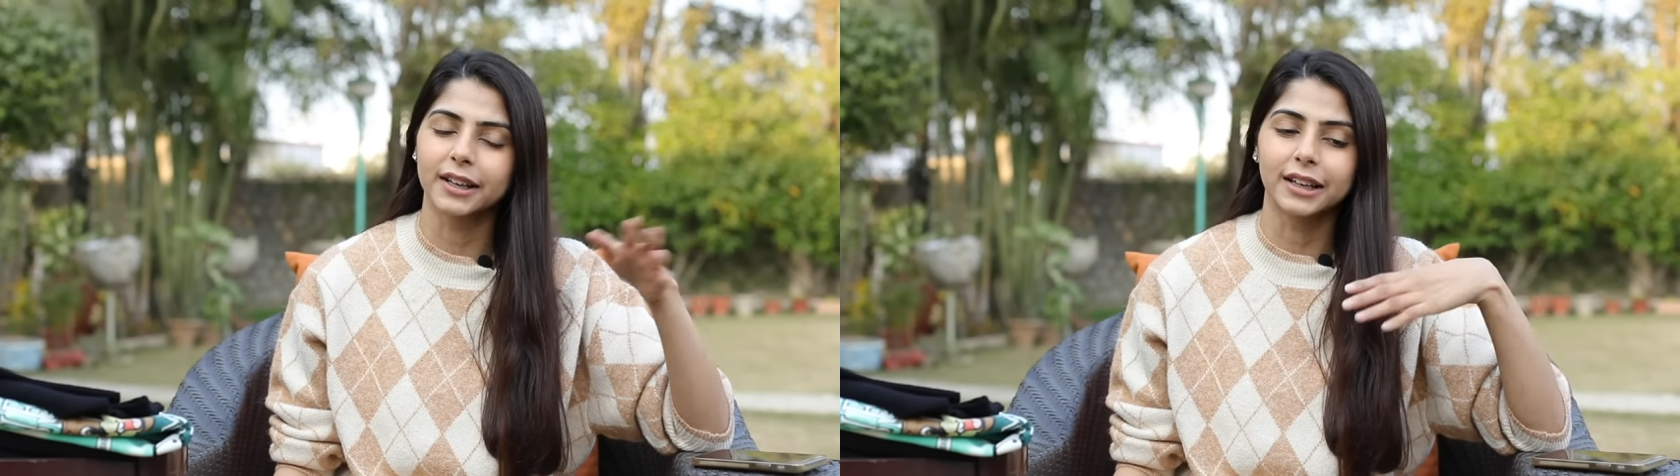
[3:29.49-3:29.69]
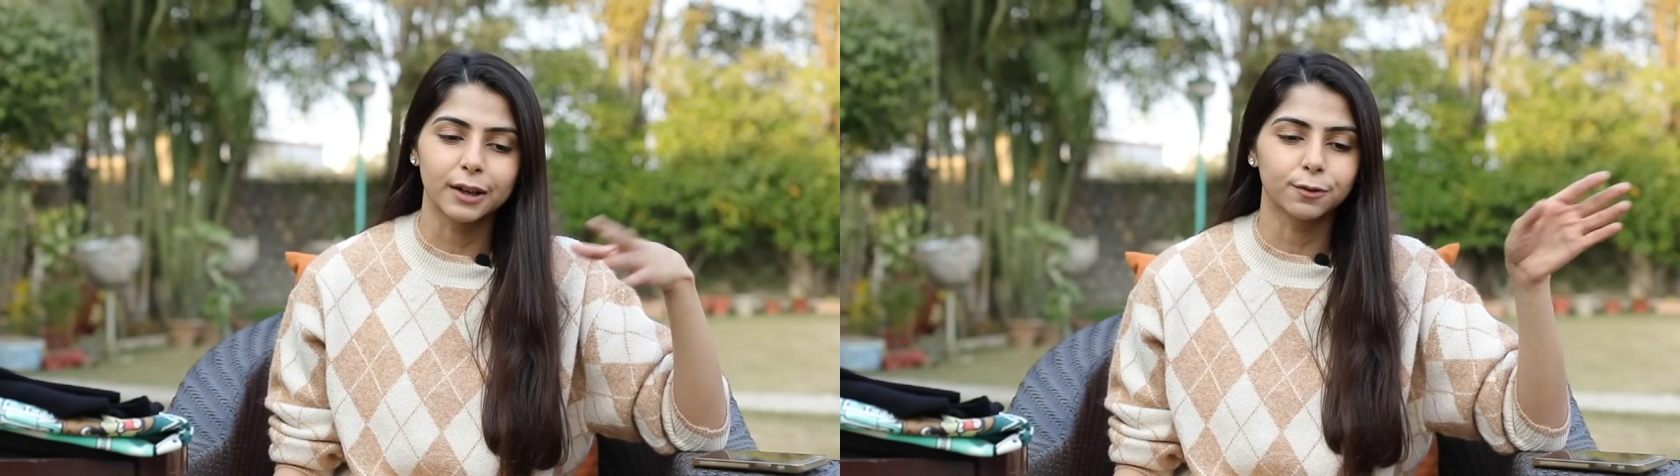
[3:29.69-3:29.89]

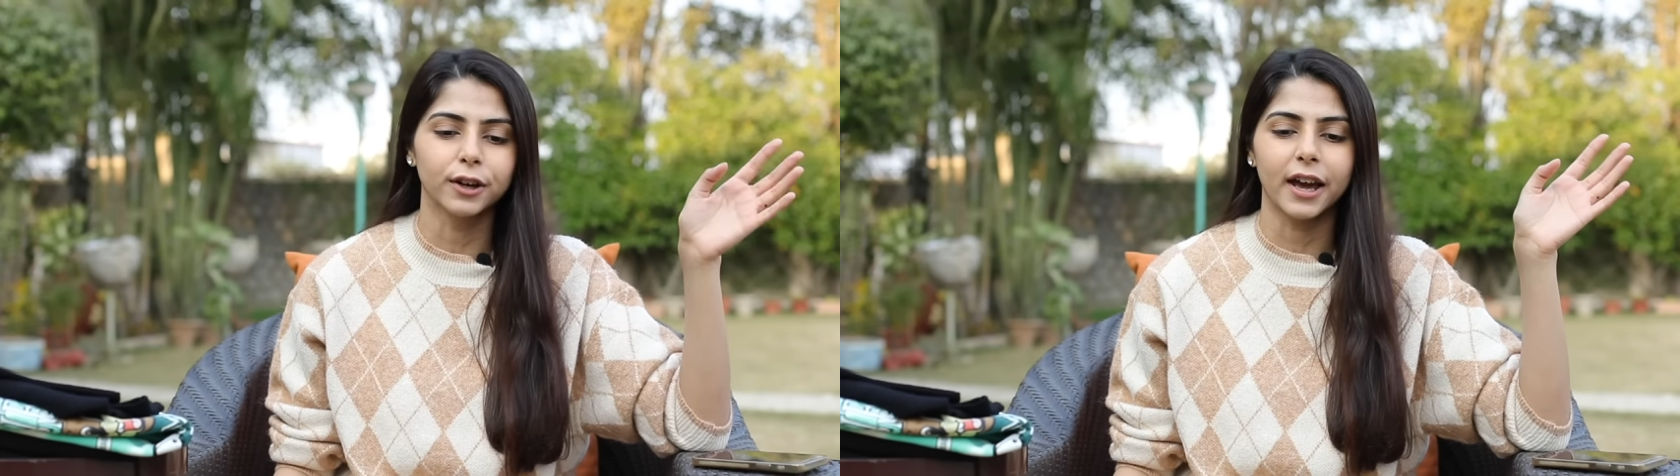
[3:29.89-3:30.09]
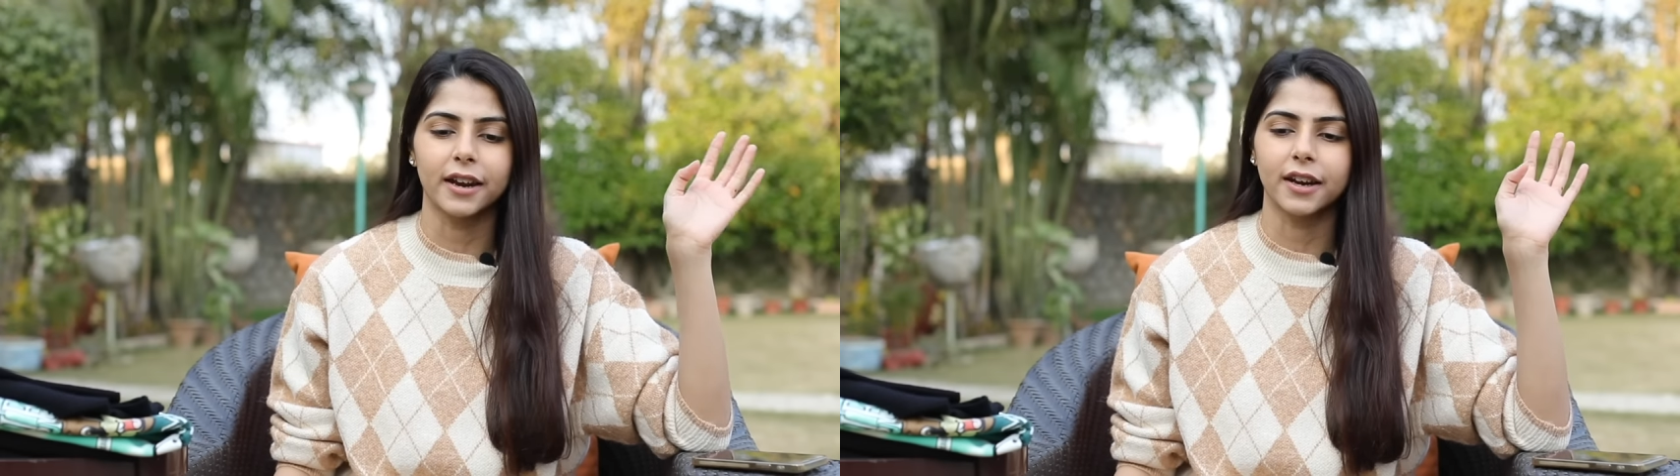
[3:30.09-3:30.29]
Great for
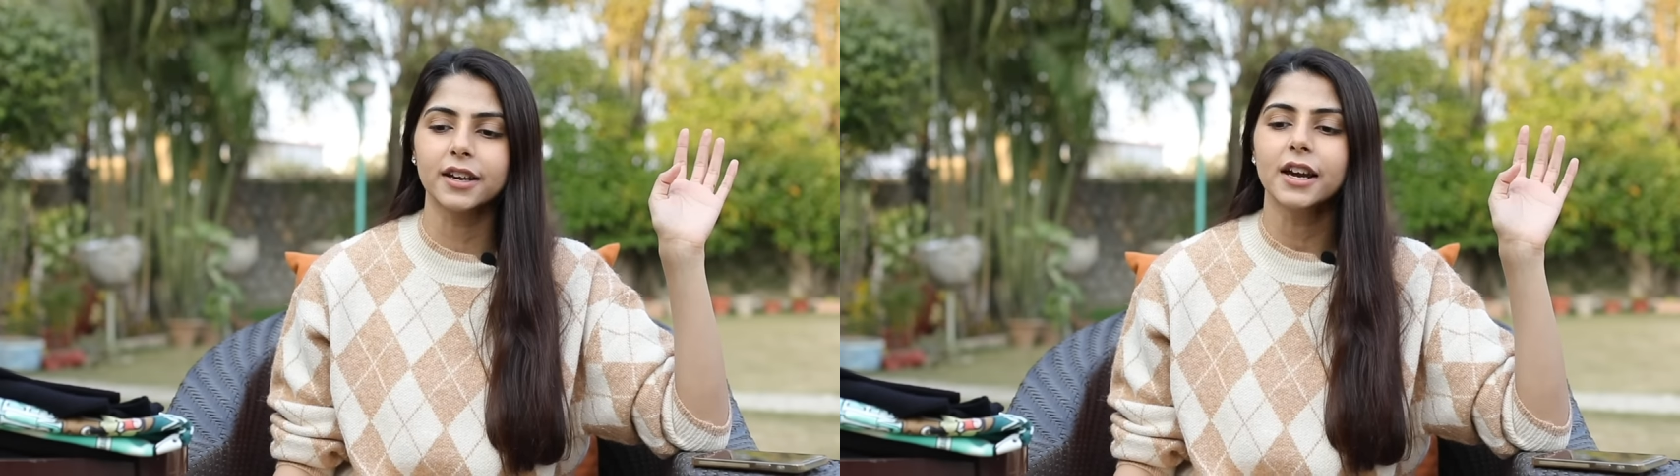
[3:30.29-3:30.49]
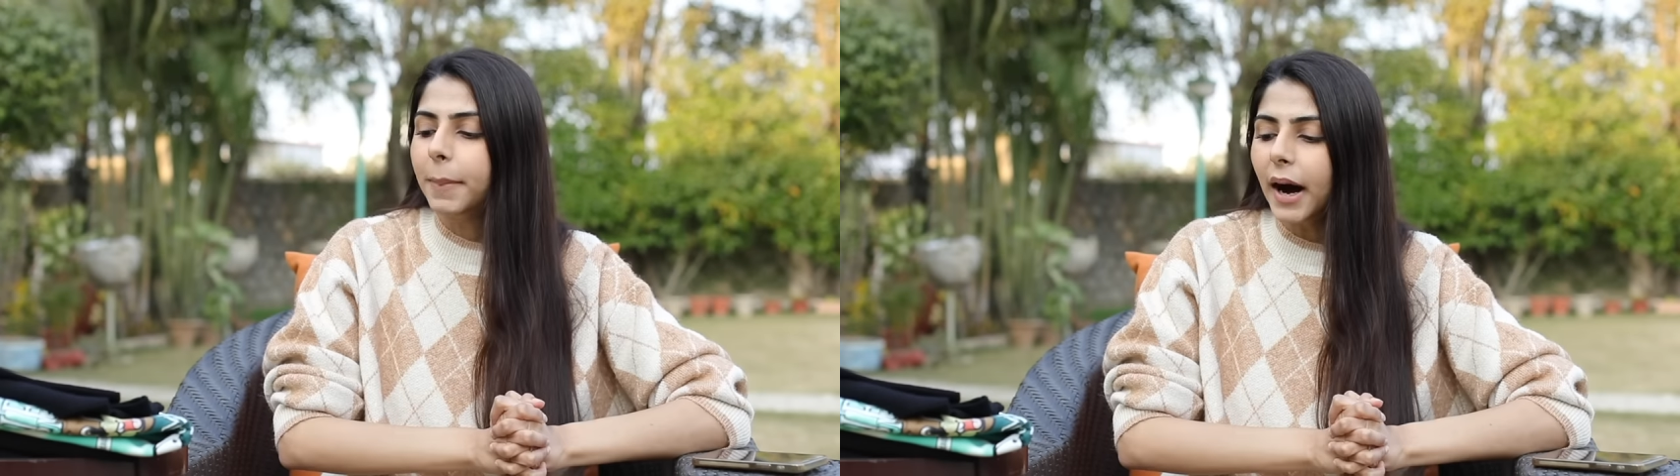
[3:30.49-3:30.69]
layering.
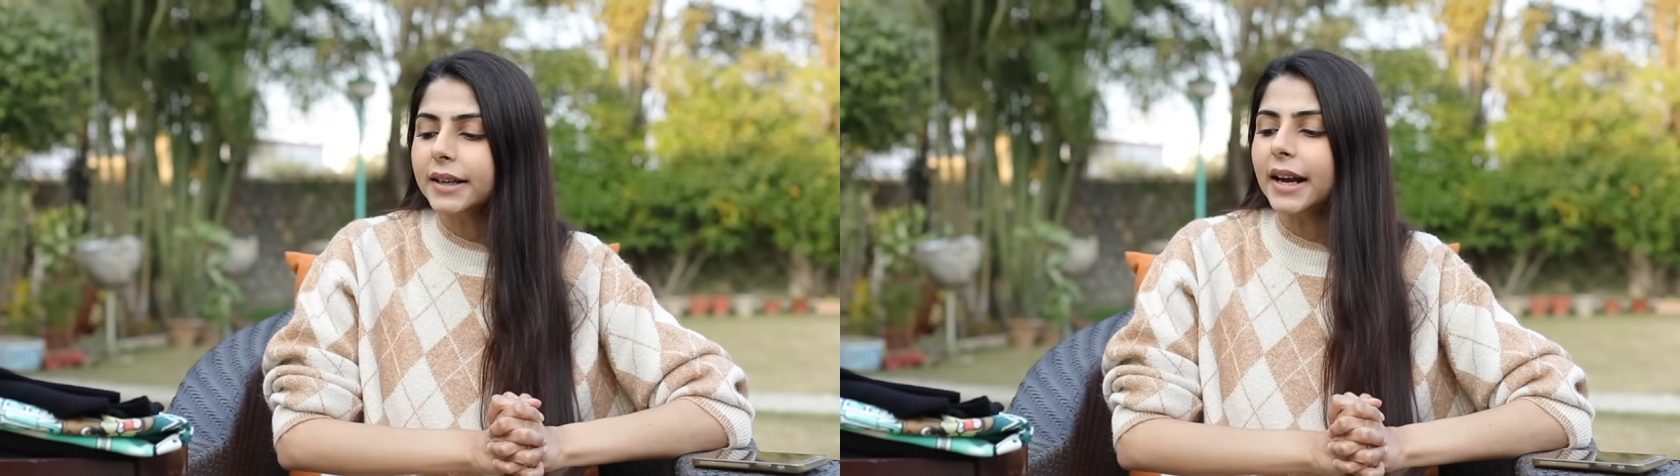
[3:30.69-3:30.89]
But